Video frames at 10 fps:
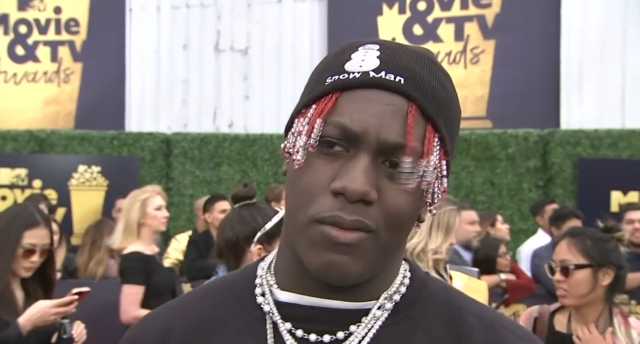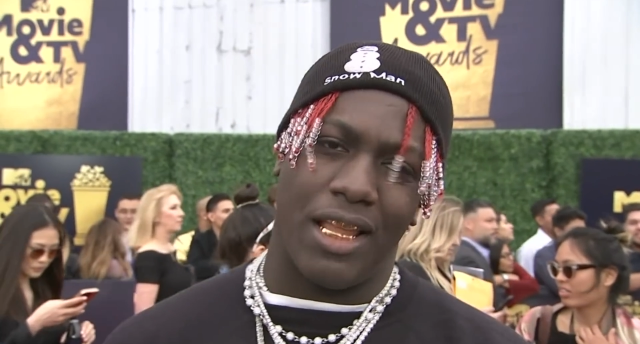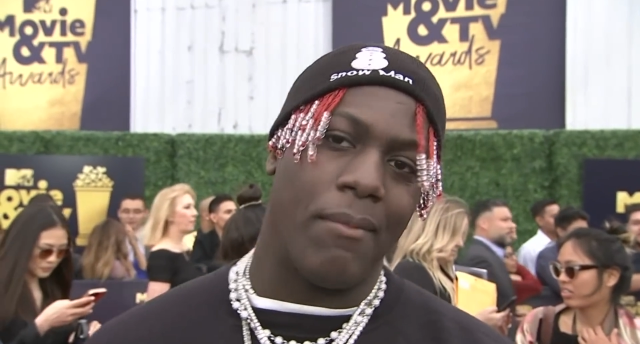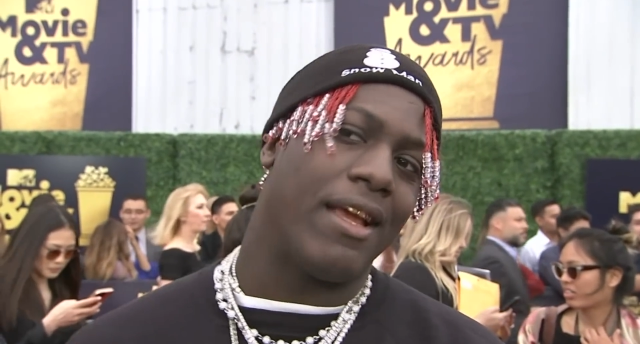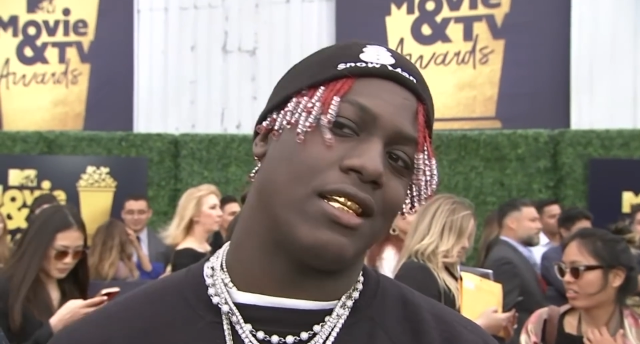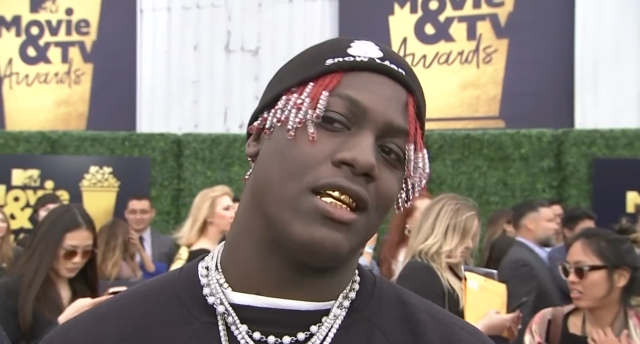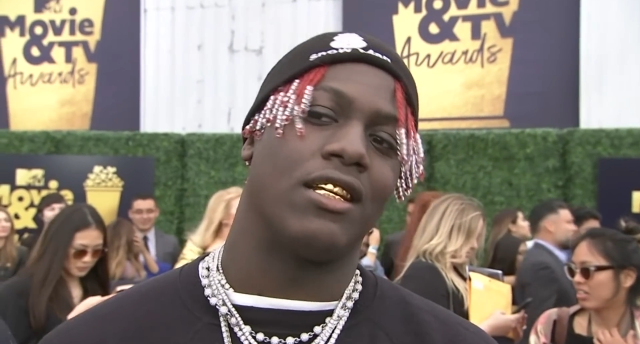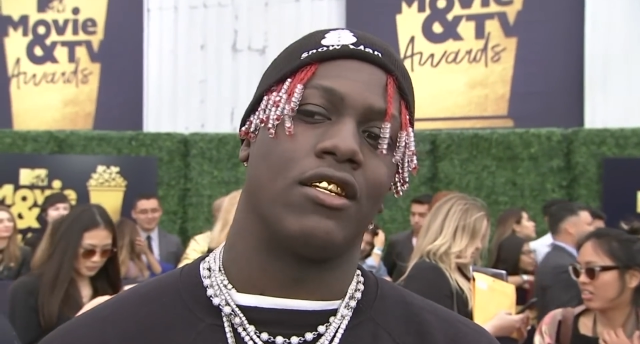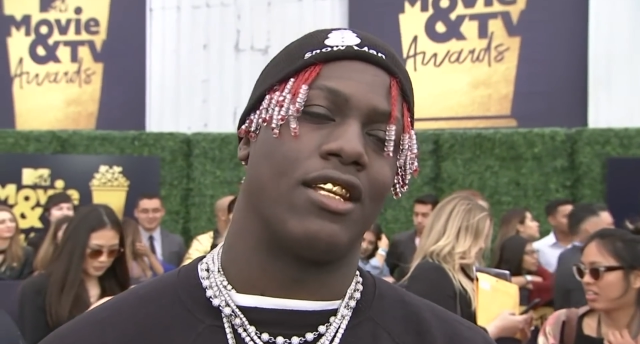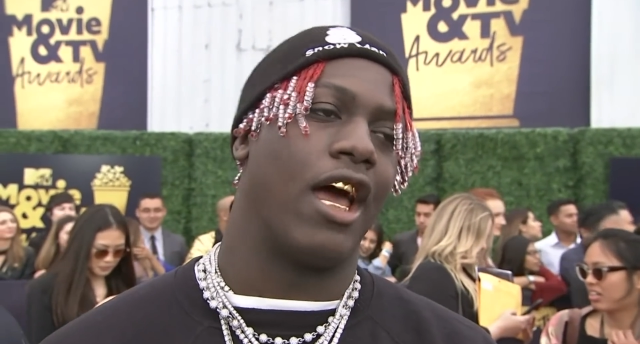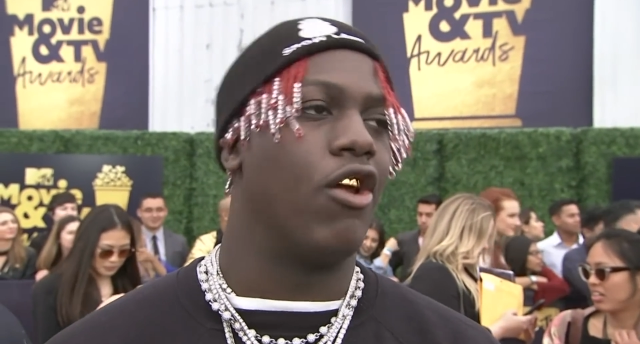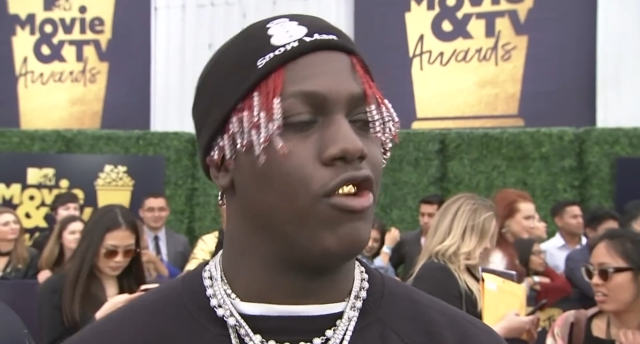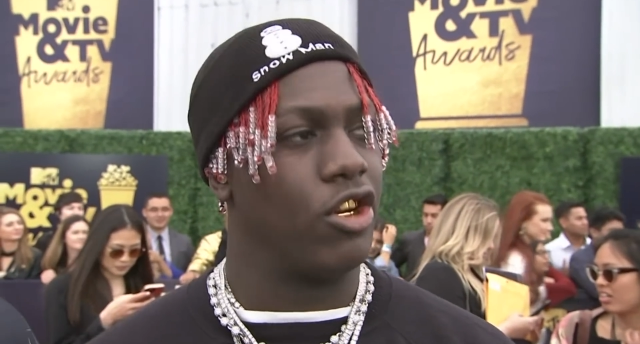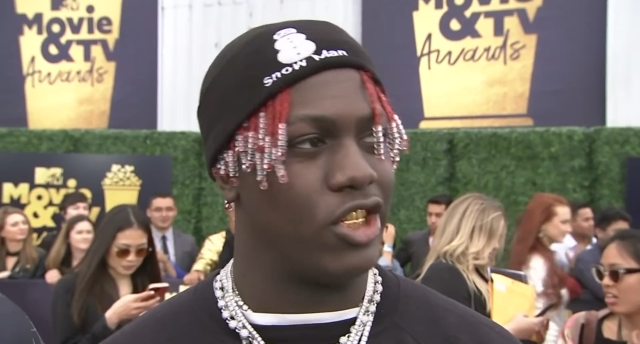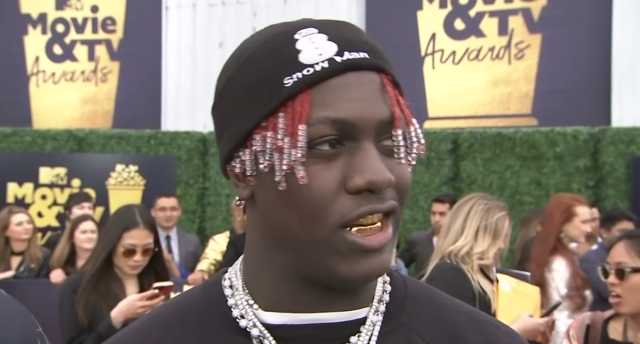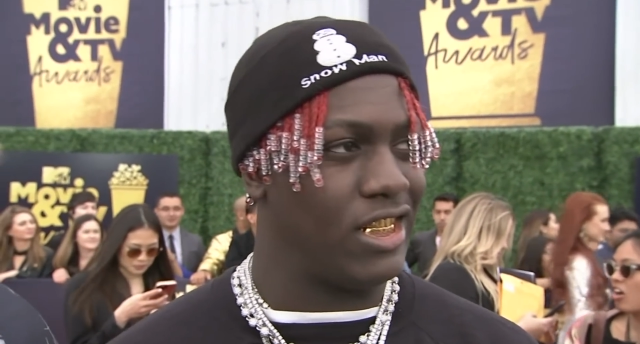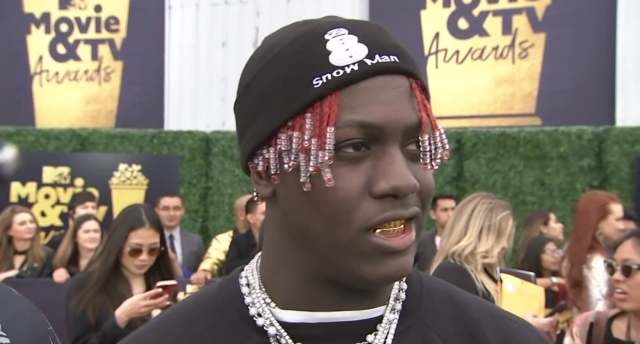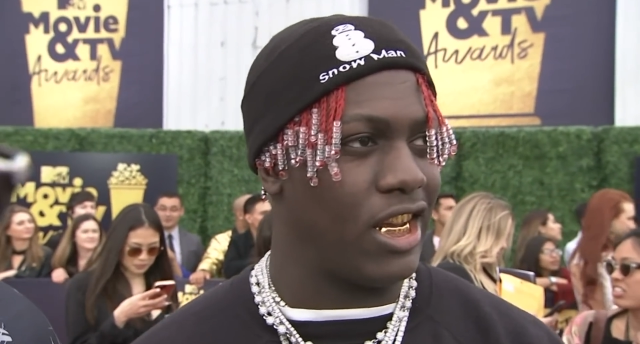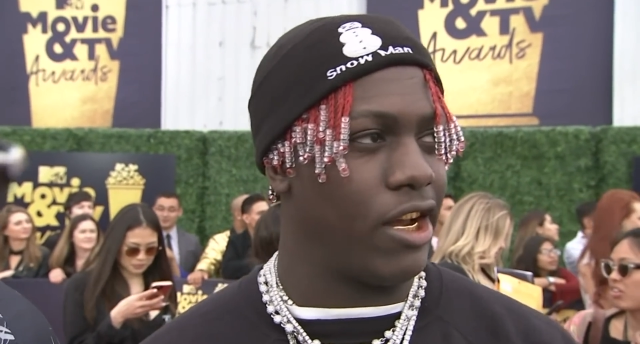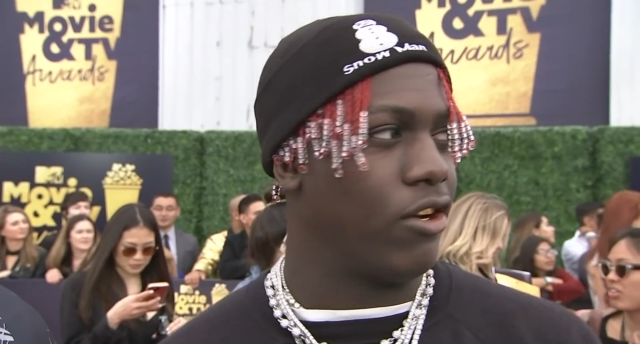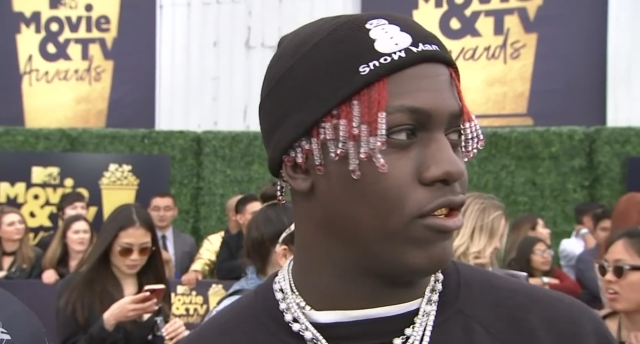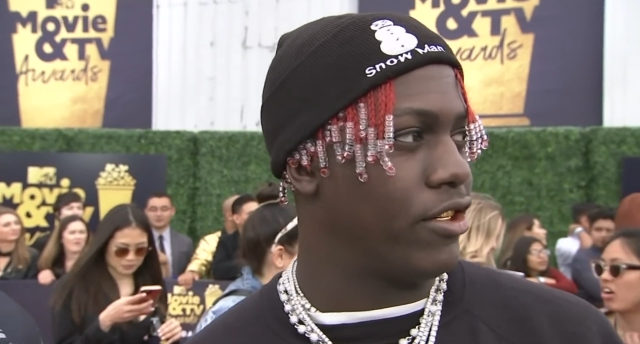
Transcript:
Speaker 1: But that makes sense. The Tidal, you know, Jay Z Tidal,